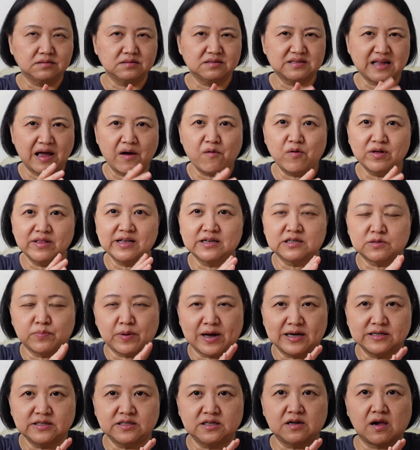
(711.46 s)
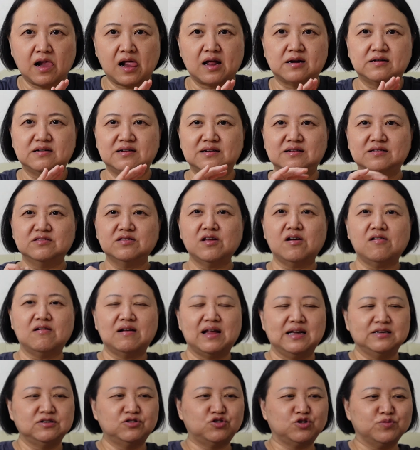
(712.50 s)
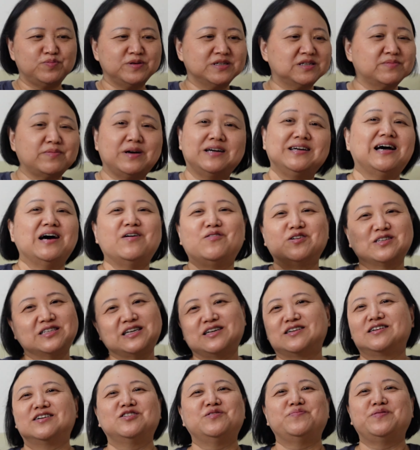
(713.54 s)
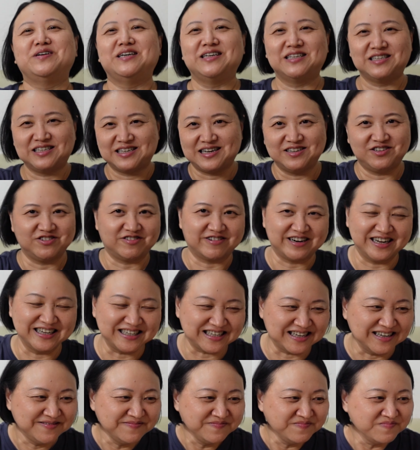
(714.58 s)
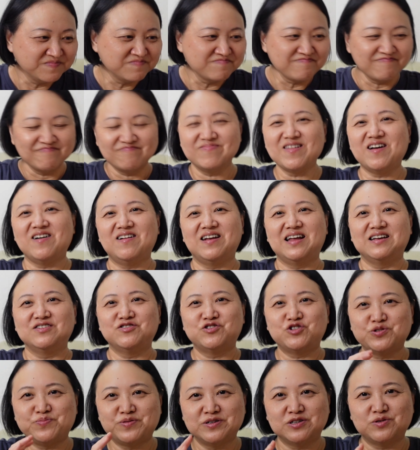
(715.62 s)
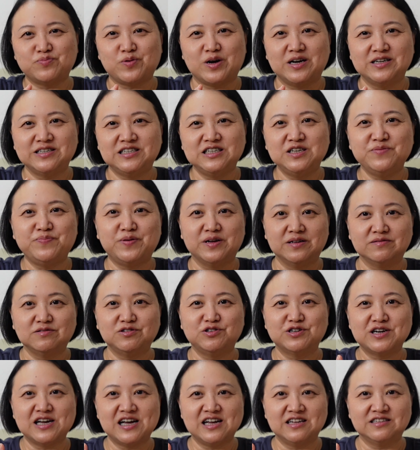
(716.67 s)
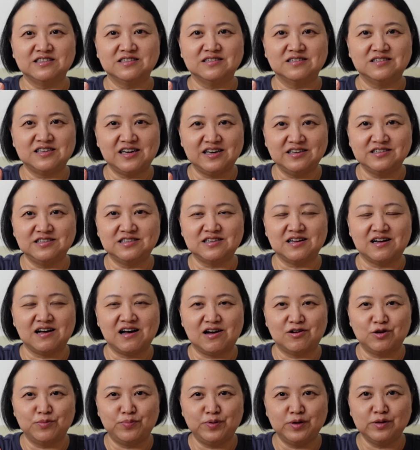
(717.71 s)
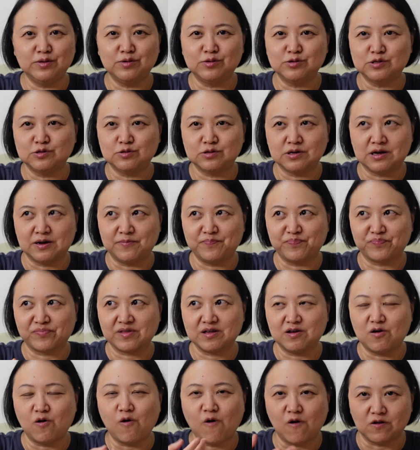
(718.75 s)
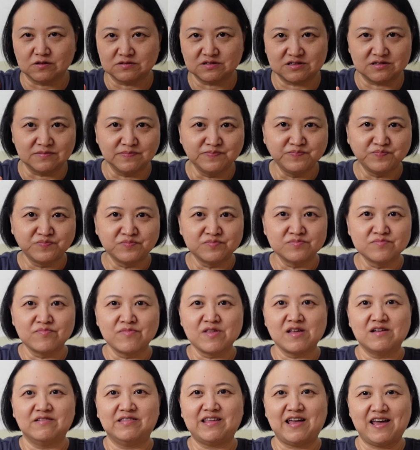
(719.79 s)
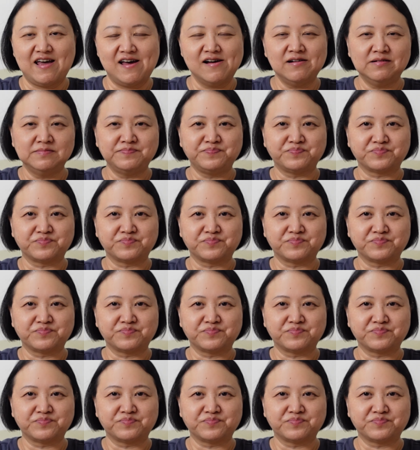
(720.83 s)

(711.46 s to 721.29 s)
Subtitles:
That one is spicy. Not like super spicy. I was a little bit exaggerated. Not like super spicy, but you can taste the jalapenos hot there.